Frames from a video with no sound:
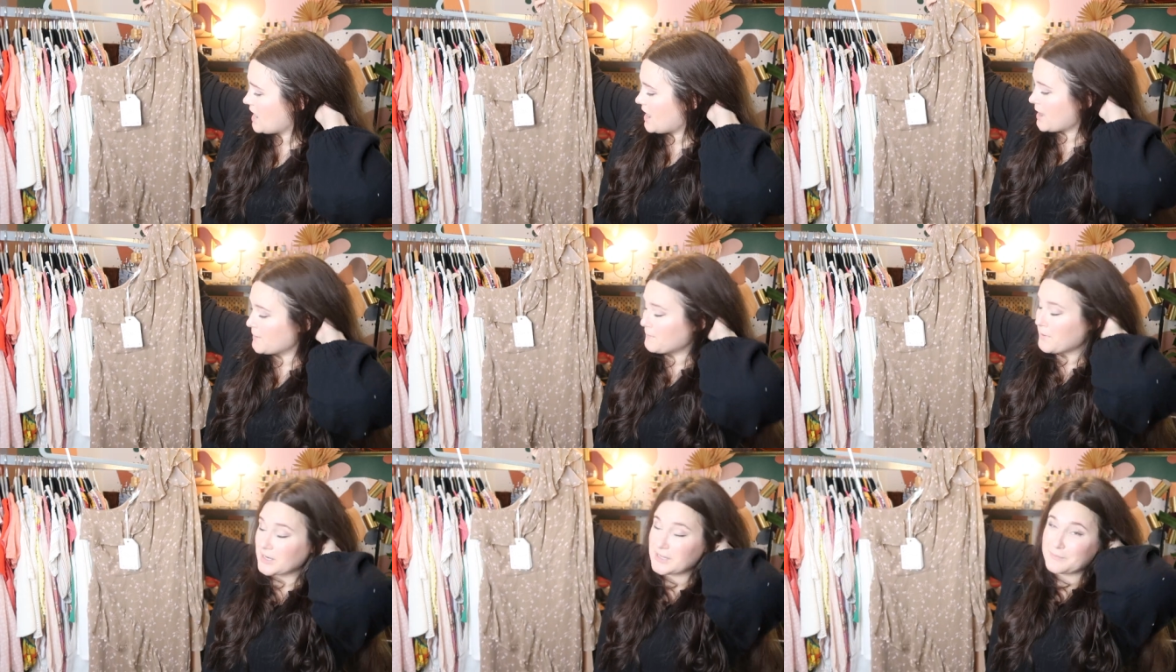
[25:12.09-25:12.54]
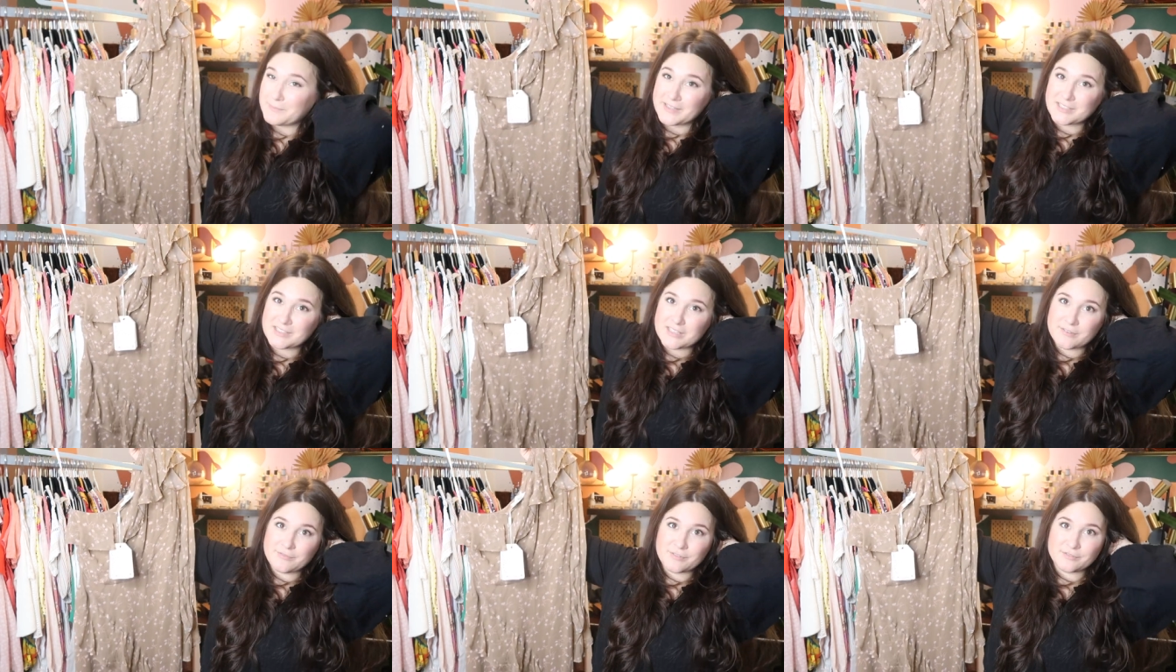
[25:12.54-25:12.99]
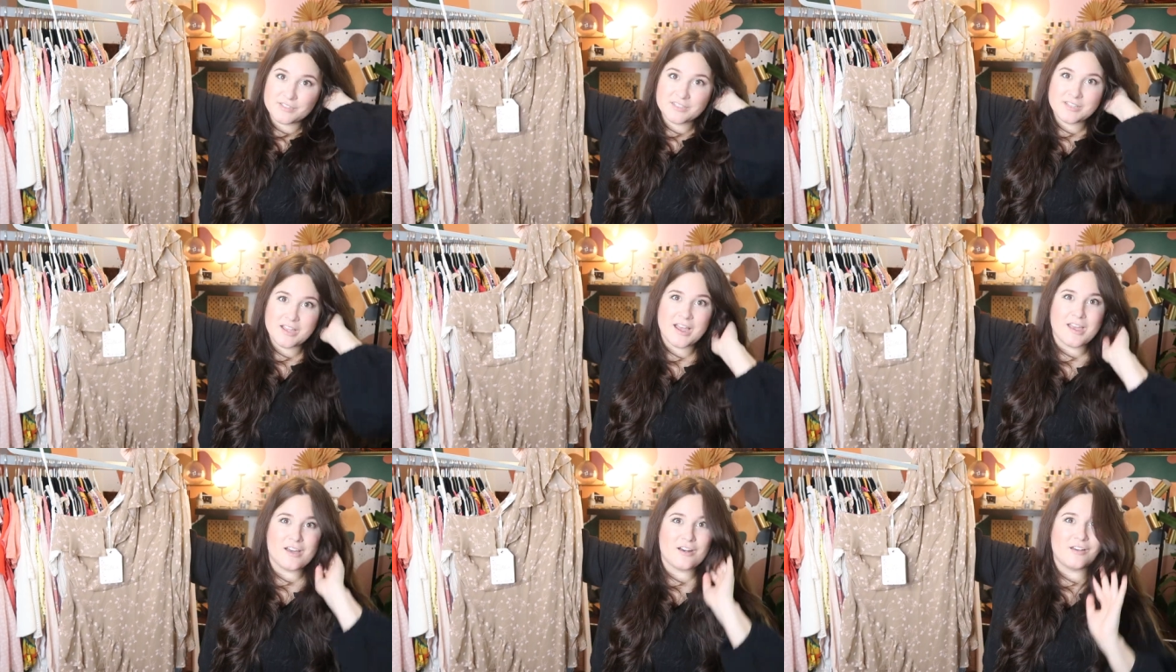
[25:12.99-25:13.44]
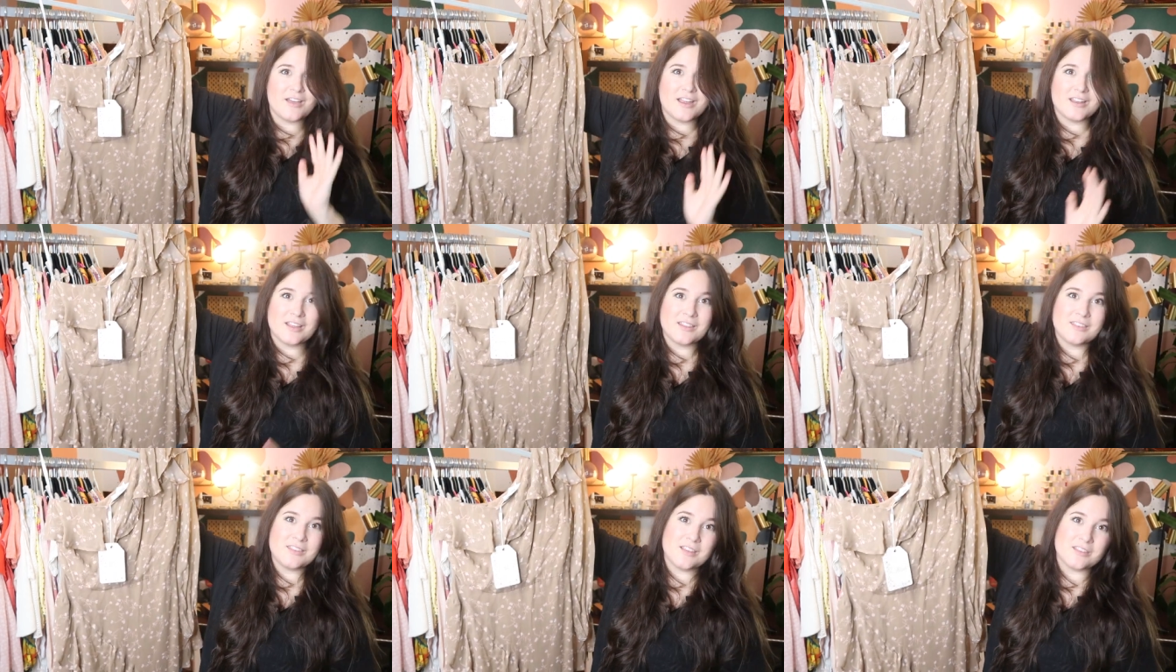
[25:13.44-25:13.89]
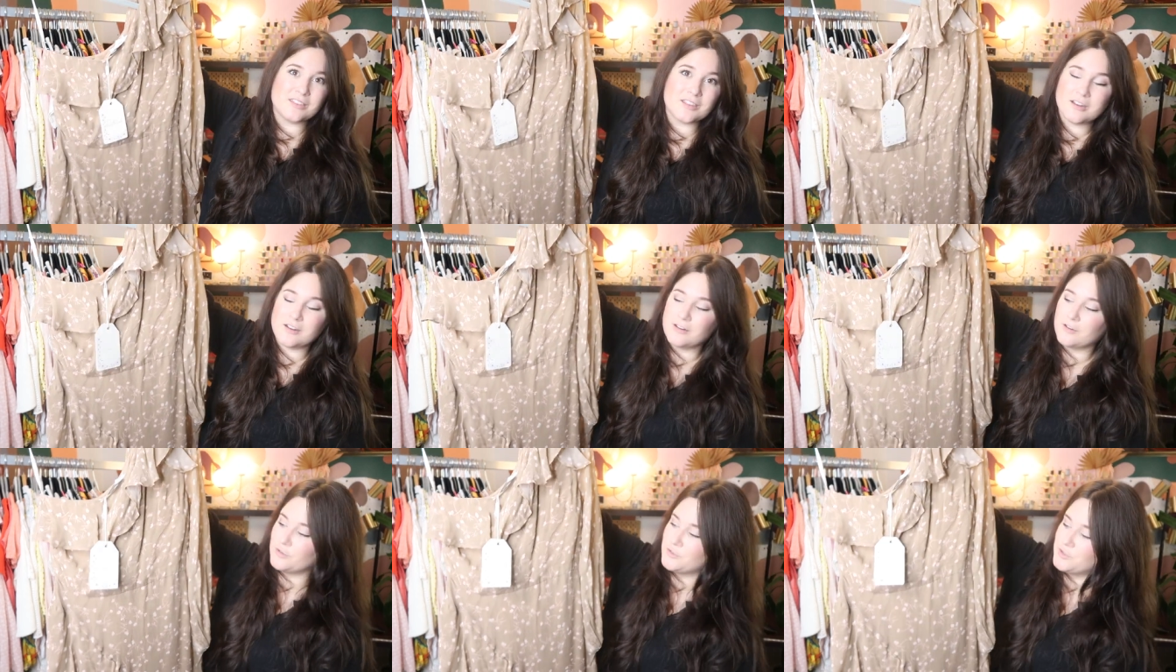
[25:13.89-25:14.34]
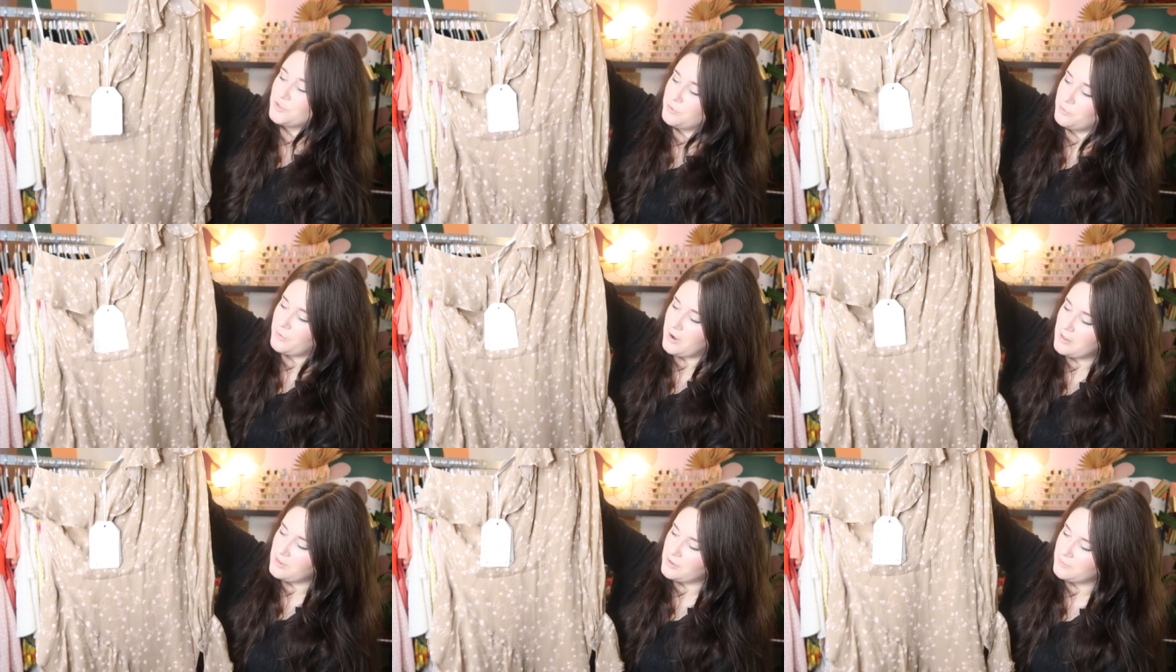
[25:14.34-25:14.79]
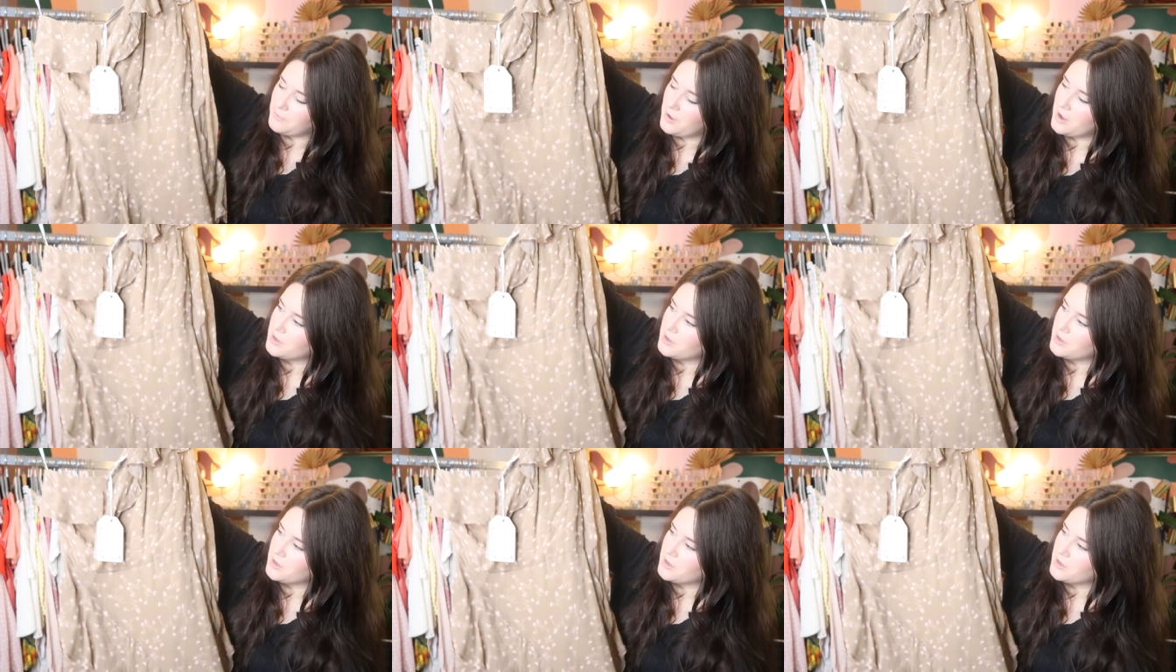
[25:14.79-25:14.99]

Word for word: I bought it based off of style and I think that it'll do well on